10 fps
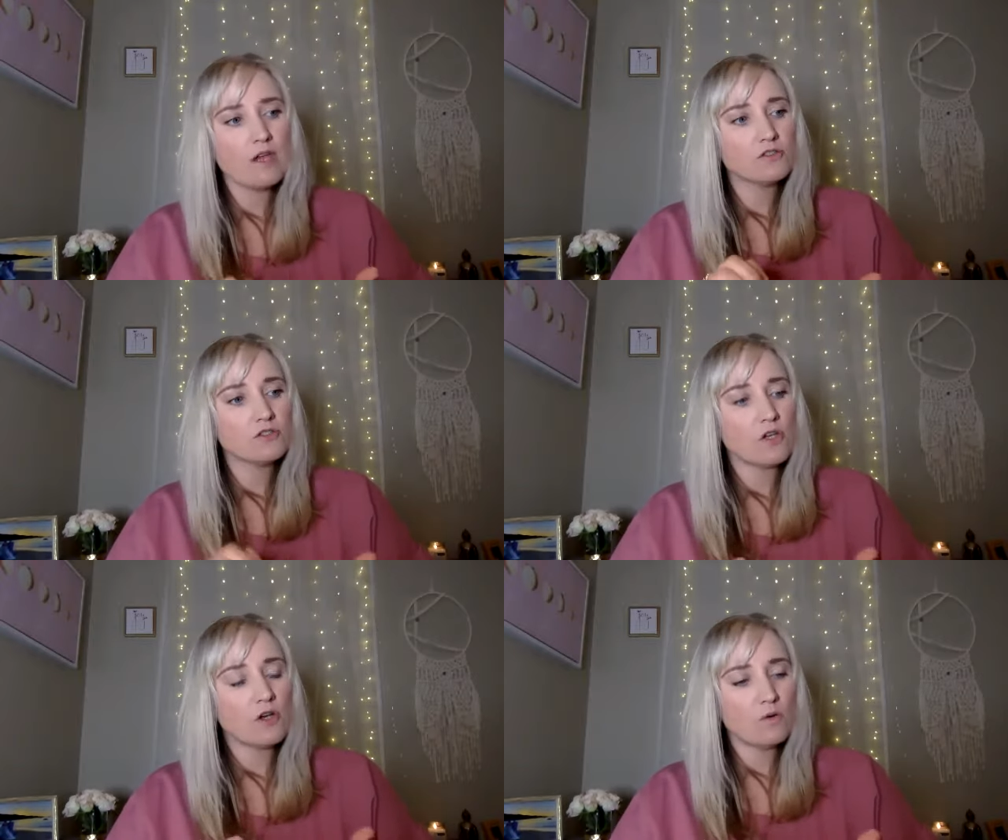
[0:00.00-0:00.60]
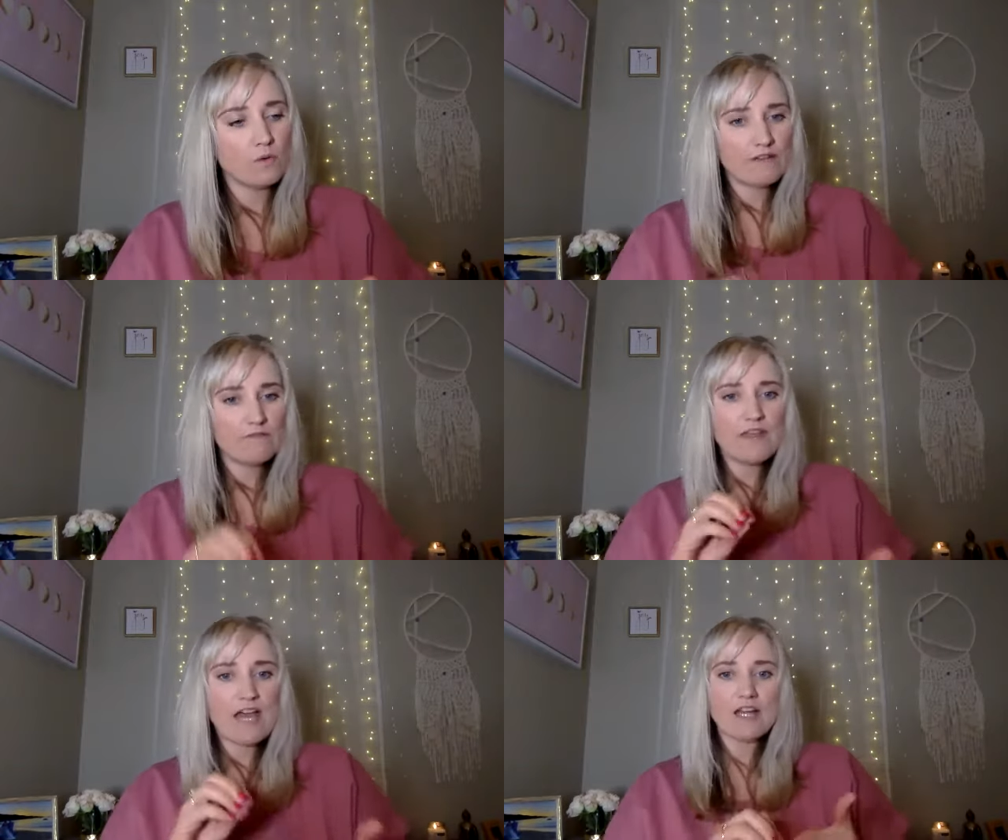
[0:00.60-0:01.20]
So if
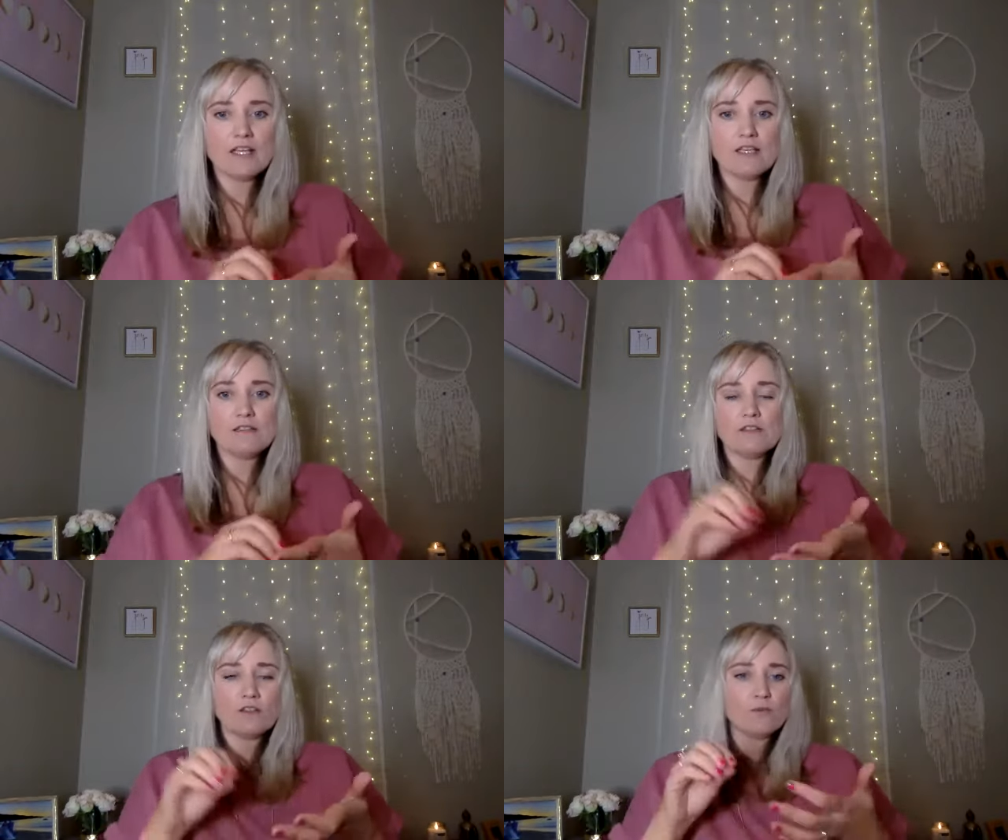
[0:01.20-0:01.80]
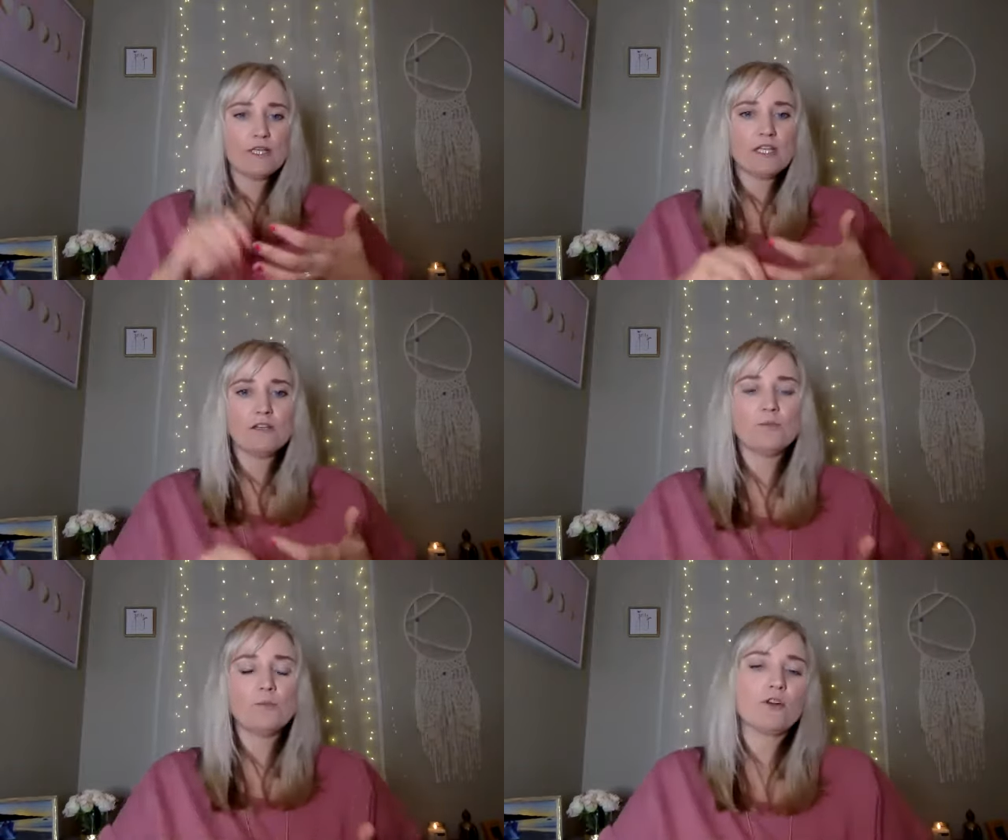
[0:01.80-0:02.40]
that is, you're reading a
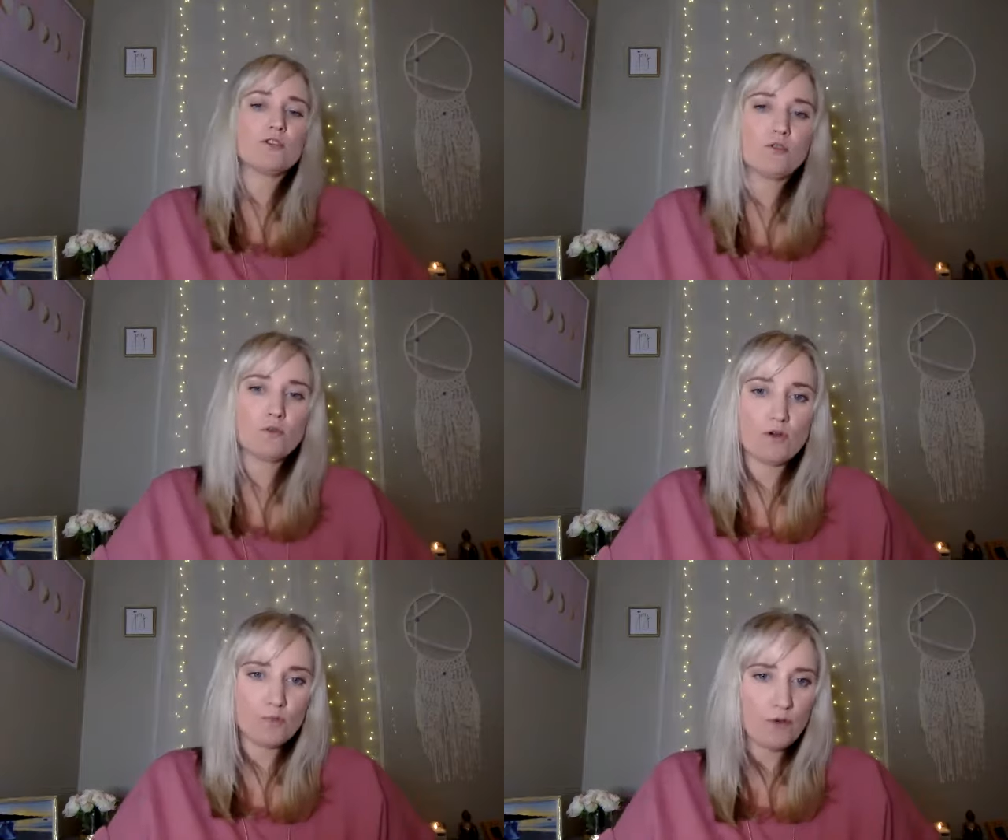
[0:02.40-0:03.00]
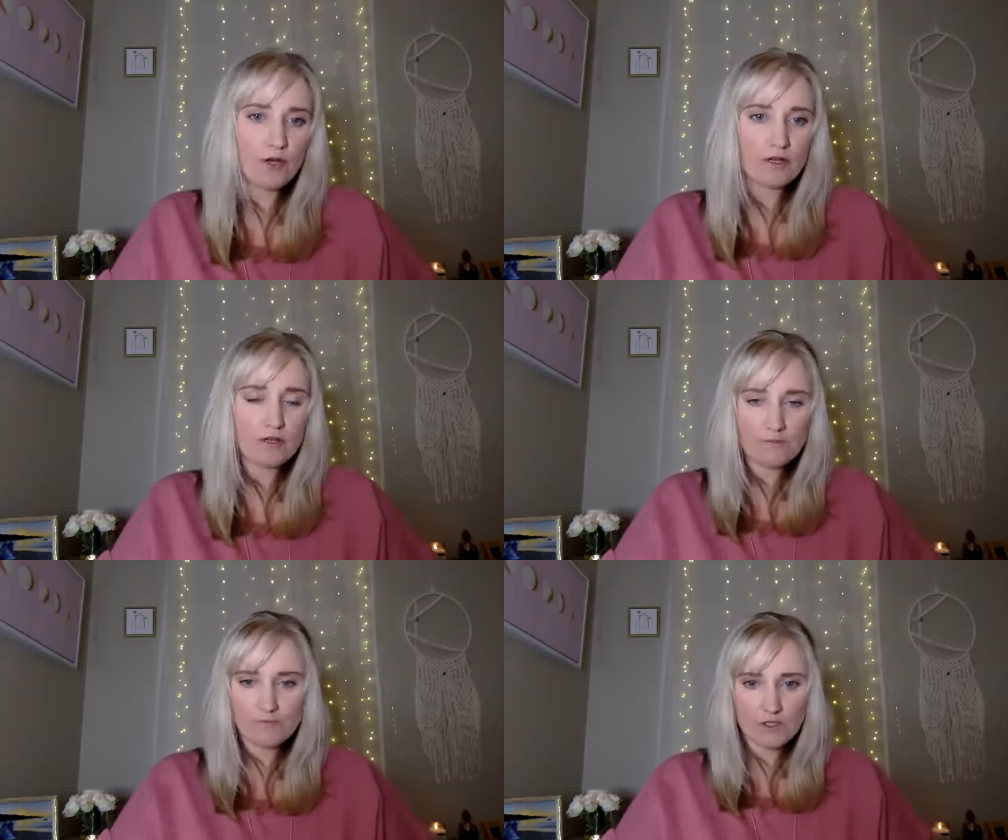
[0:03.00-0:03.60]
new personal growth book,
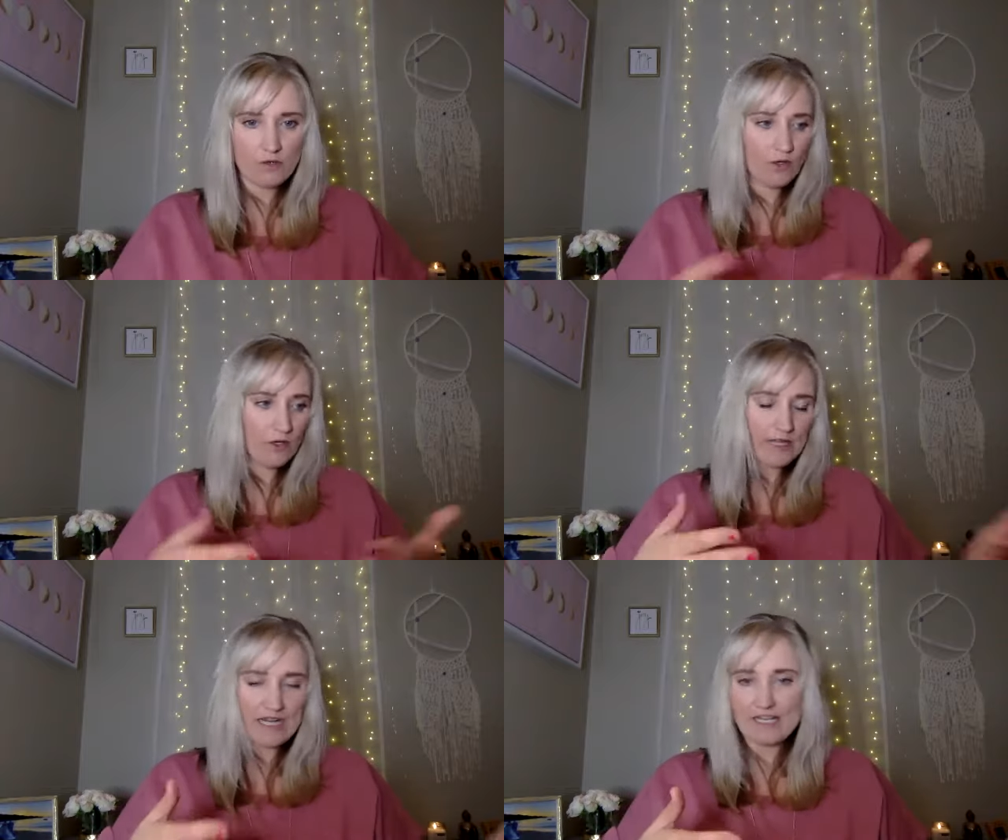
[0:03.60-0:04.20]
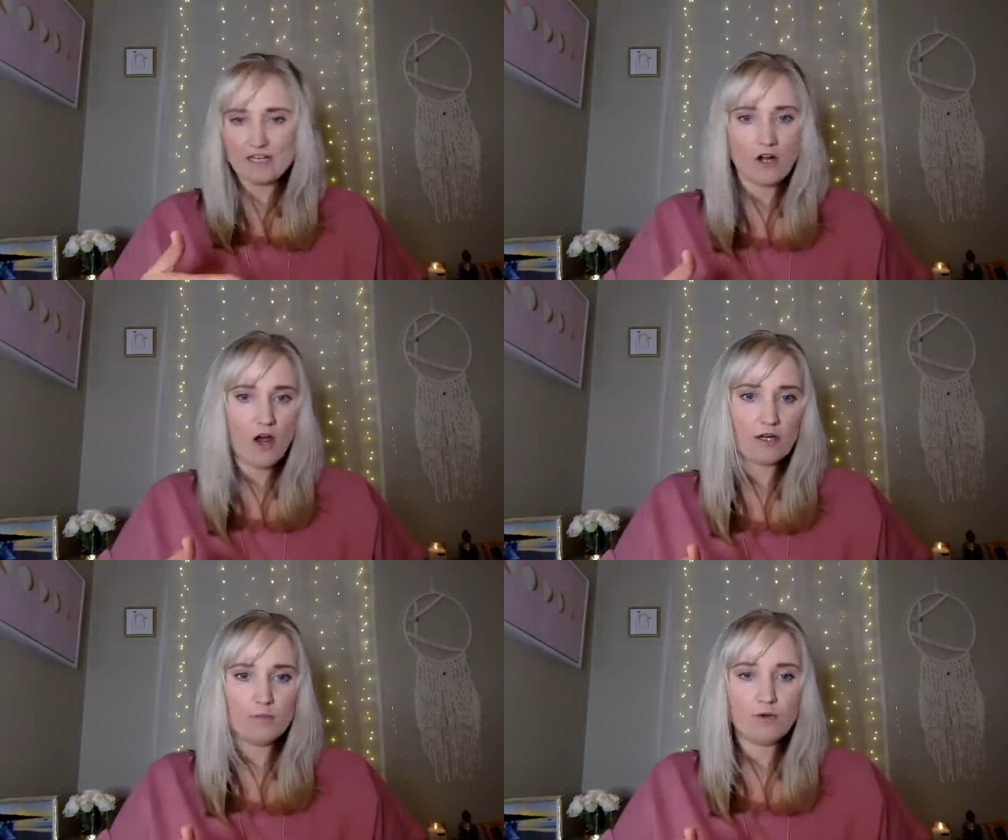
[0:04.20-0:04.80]
or you're getting it on
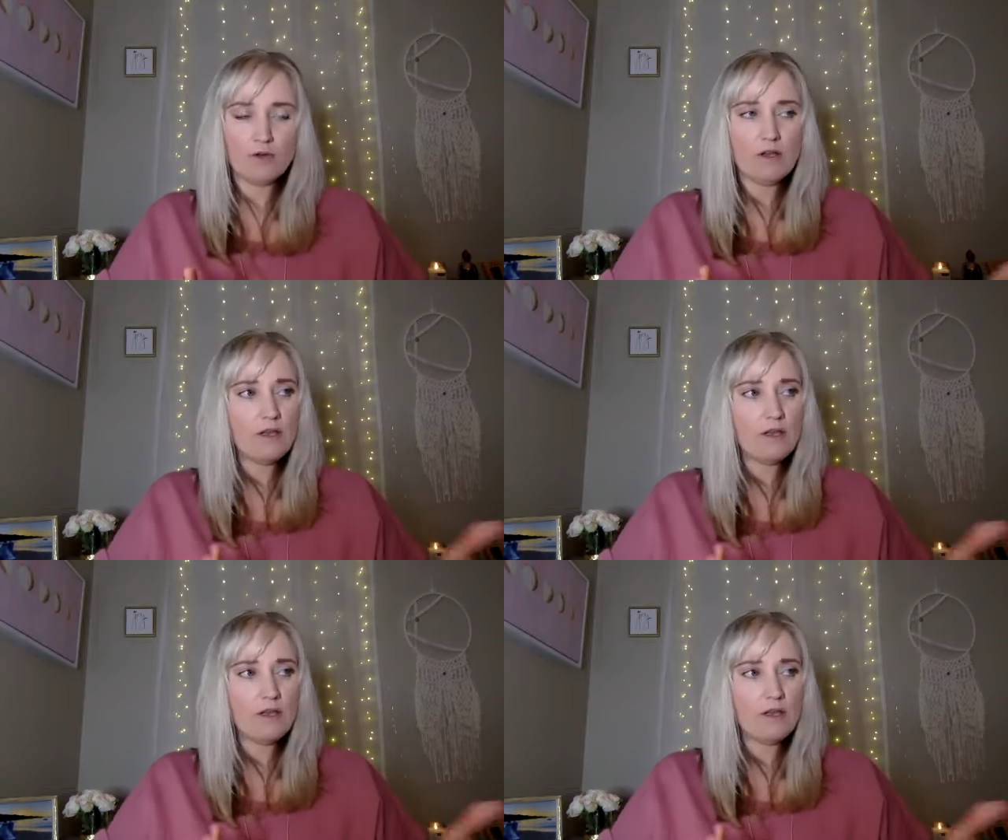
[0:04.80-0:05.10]
Audible,